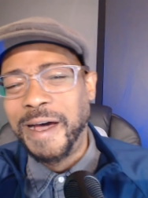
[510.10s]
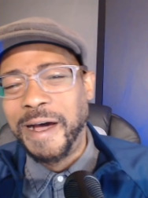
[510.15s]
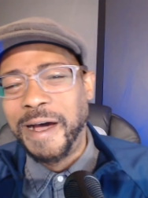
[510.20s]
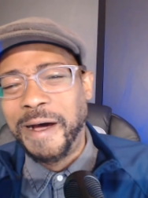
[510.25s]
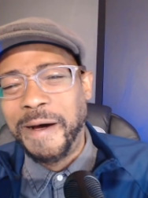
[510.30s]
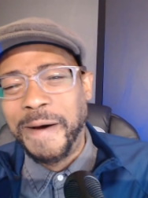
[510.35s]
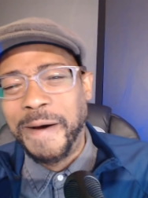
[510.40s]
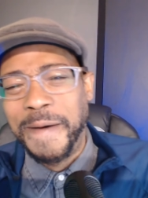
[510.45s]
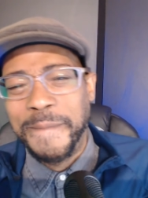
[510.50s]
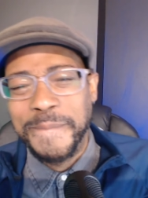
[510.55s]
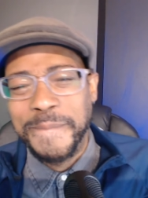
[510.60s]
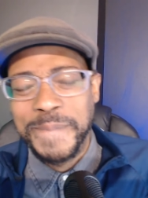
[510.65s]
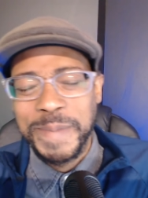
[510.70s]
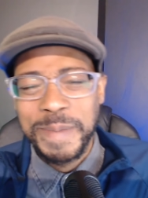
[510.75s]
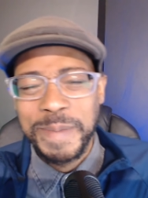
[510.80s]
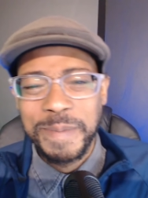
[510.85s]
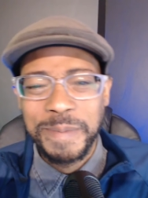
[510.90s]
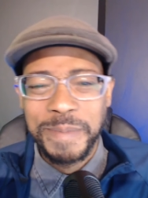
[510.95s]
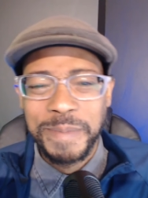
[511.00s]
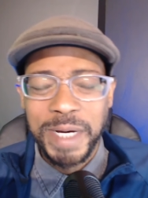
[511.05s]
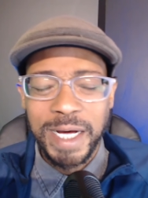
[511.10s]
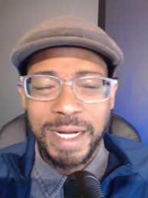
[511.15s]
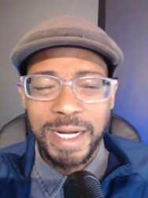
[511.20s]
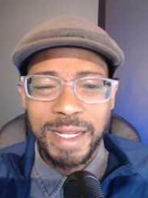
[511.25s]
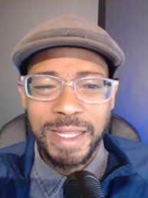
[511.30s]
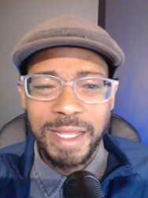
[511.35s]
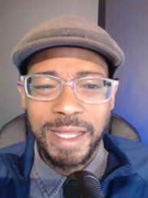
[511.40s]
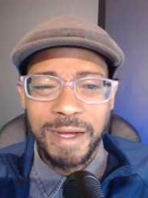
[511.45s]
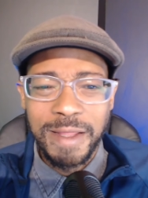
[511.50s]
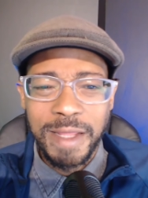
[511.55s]
Um,
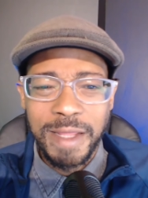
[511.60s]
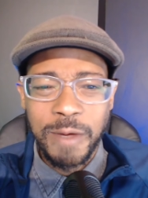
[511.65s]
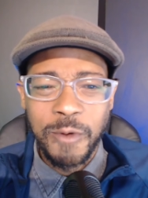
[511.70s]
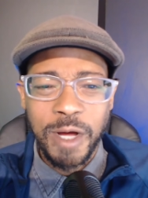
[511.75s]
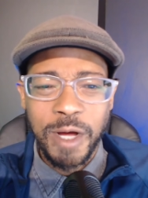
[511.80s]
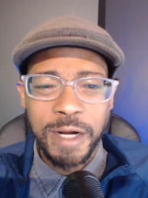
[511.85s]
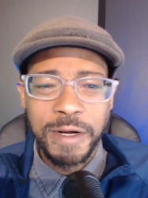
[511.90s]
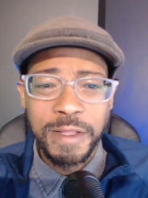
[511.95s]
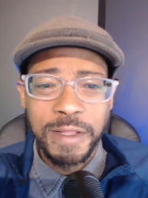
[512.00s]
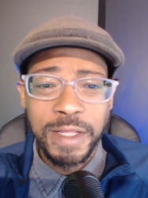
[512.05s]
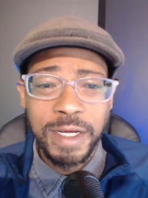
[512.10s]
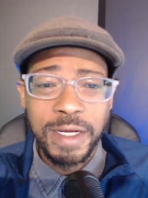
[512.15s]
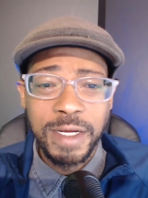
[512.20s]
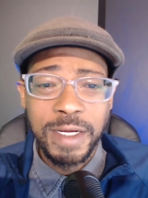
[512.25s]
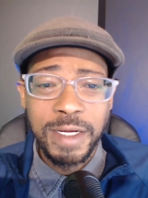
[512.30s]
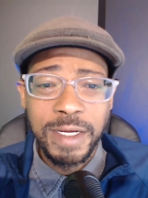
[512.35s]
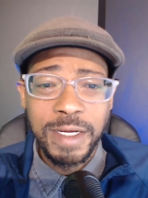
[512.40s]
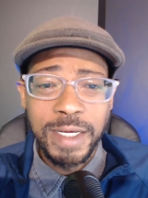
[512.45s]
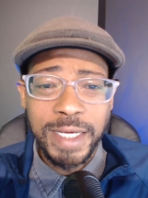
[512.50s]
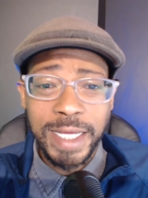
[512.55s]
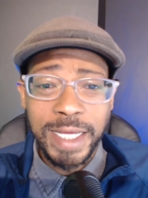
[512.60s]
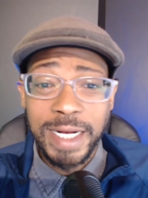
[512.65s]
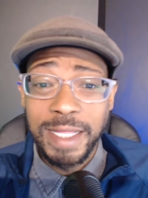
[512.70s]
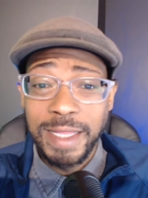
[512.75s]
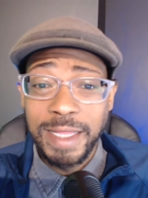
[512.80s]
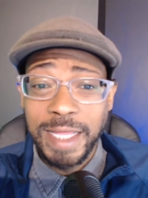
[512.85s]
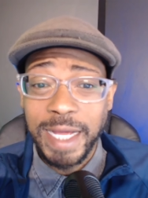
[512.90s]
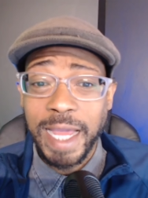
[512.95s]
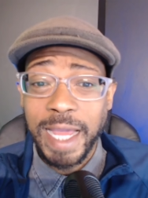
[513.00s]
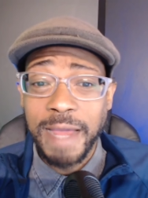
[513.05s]
but they they were under the
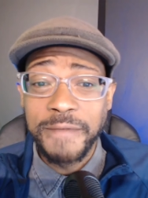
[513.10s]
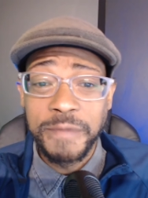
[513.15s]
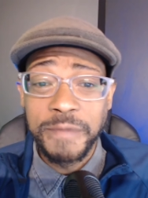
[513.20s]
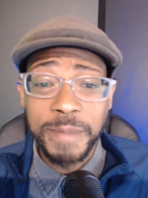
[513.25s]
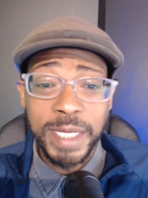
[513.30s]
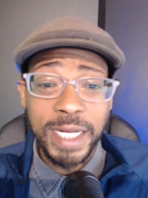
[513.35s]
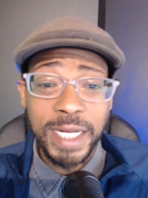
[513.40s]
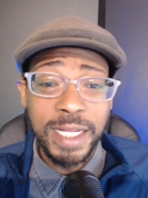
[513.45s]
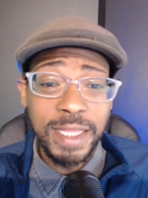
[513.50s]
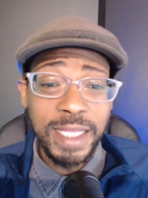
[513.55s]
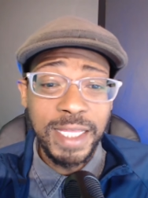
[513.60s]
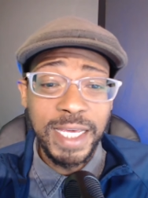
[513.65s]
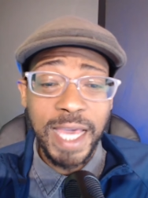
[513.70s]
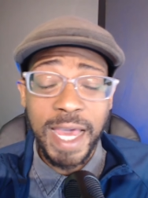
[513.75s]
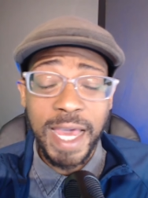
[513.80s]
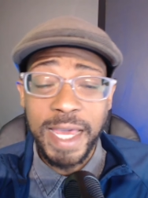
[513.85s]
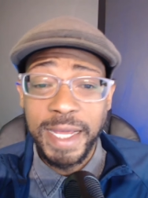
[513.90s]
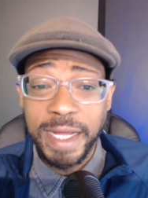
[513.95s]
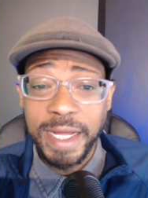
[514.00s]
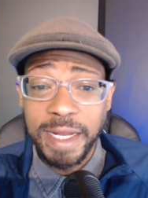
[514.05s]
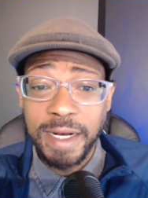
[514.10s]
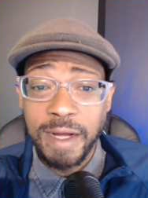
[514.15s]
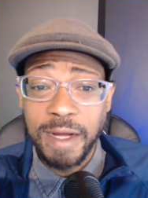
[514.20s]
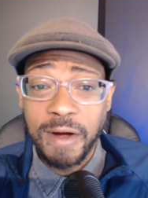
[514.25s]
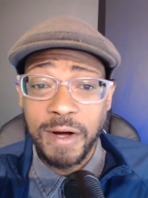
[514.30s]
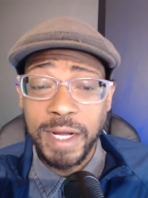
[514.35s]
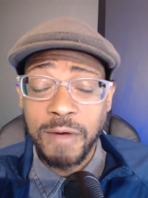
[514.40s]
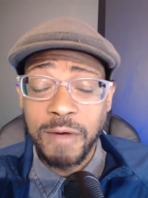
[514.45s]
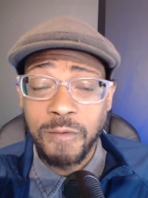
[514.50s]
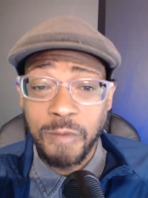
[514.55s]
Kenneth. They came from Kenneth E. Hagin,
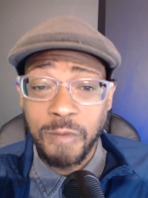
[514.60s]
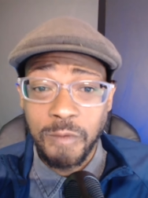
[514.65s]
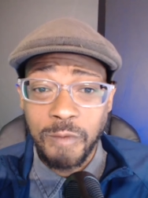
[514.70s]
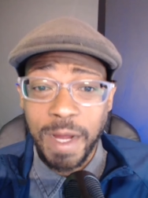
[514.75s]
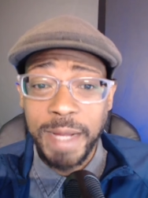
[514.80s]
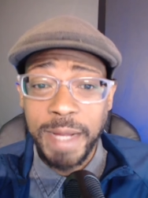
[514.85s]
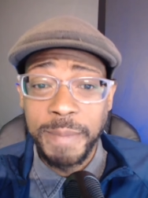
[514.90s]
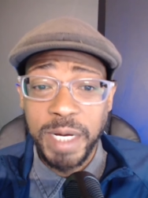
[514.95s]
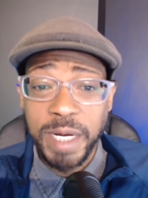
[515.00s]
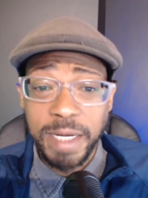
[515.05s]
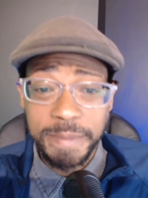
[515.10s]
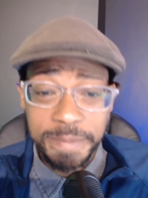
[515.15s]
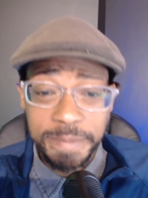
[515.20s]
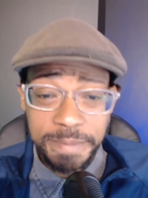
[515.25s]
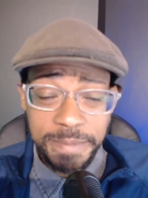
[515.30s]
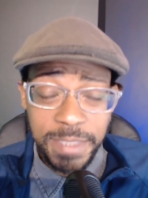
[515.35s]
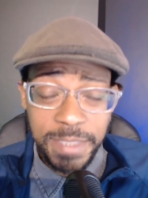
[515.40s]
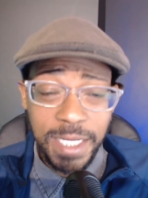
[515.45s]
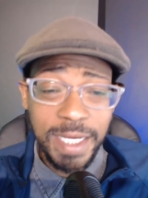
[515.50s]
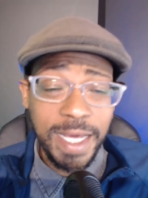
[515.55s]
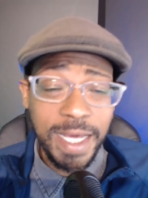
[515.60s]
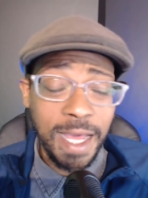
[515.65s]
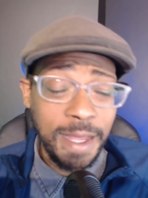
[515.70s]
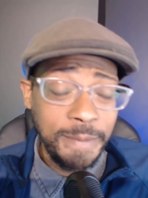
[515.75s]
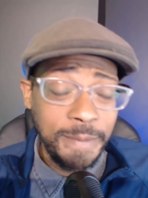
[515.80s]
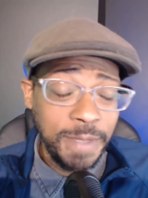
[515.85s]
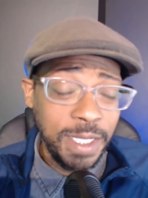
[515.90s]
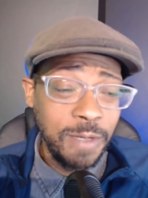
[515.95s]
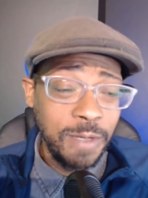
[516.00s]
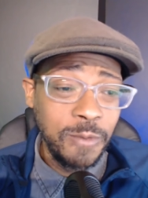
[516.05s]
all right, Rhema. He
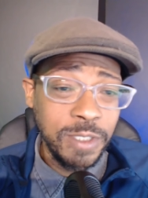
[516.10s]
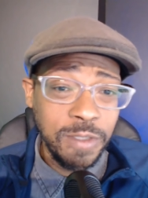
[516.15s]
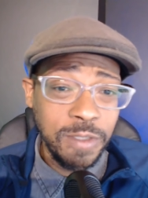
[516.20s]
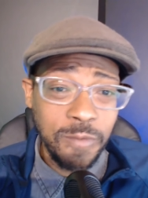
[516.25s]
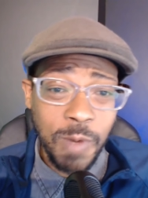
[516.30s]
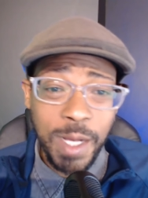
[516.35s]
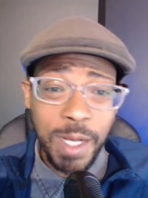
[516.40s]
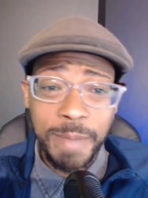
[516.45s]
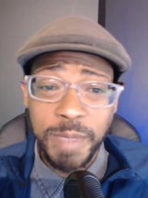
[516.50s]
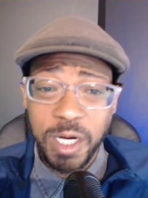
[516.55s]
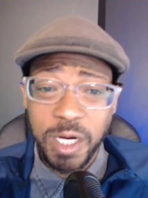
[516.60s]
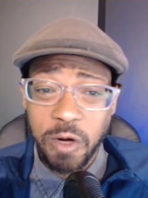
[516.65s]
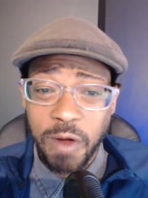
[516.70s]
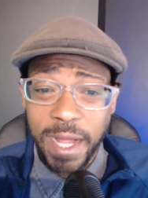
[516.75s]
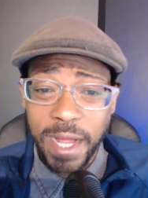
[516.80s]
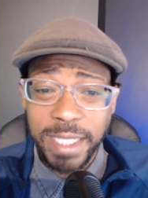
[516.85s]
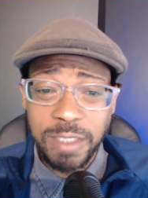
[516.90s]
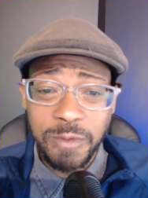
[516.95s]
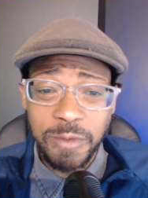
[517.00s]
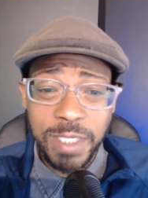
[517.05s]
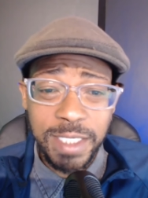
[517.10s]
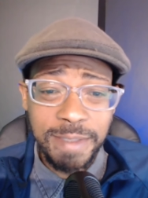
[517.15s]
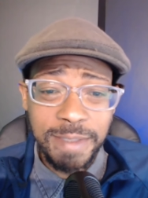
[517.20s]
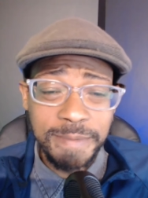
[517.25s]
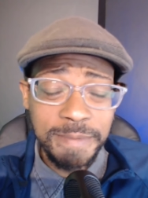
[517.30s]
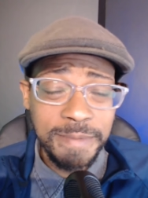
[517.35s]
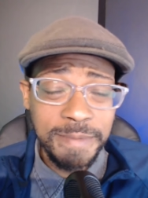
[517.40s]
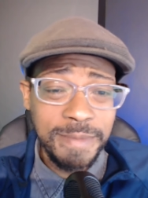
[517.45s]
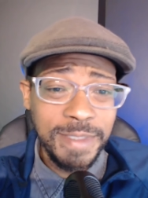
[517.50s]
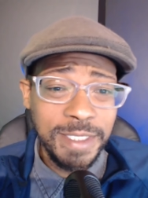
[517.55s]
came. He was a Rhema graduate
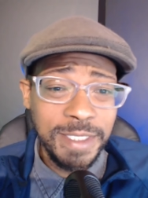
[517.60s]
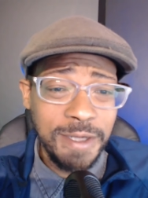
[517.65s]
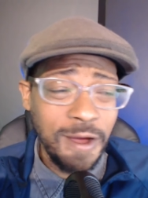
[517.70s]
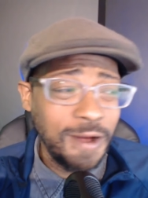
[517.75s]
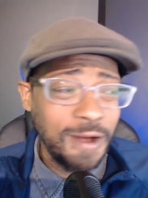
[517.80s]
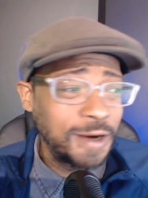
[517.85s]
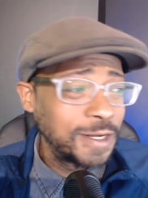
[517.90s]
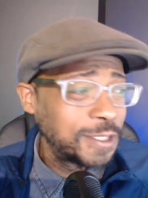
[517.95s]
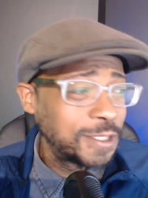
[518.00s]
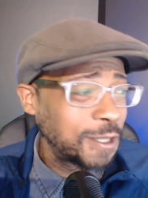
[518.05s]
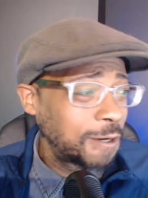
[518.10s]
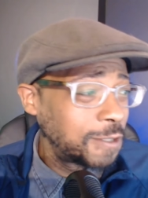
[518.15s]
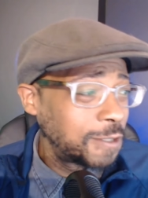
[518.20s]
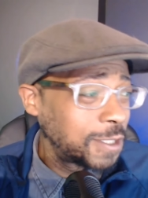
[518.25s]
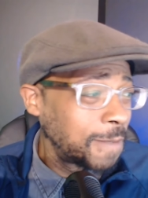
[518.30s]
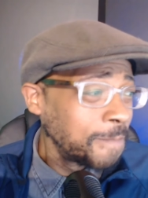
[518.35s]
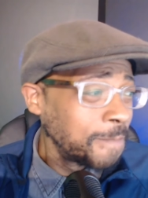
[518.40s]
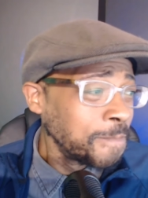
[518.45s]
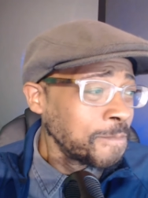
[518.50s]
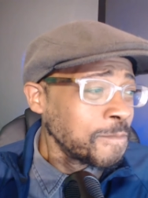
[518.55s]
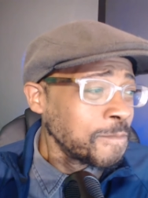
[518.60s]
and started a church.